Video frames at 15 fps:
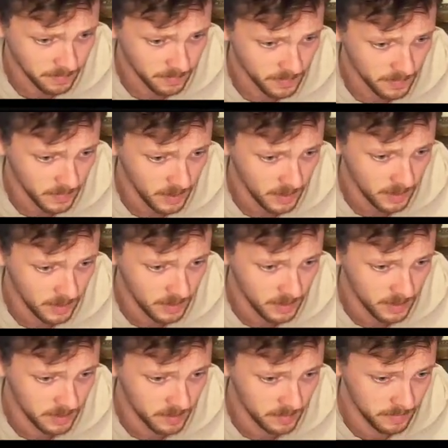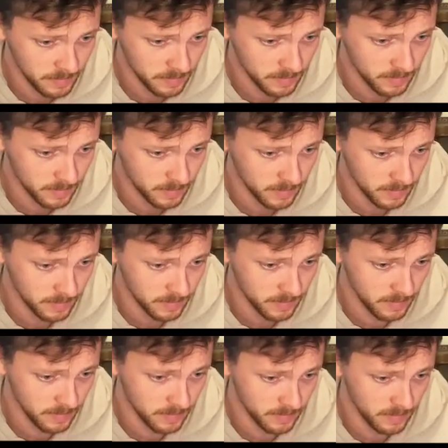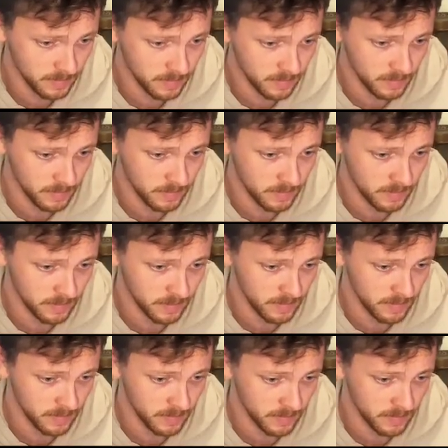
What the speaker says: This person isn't speaking.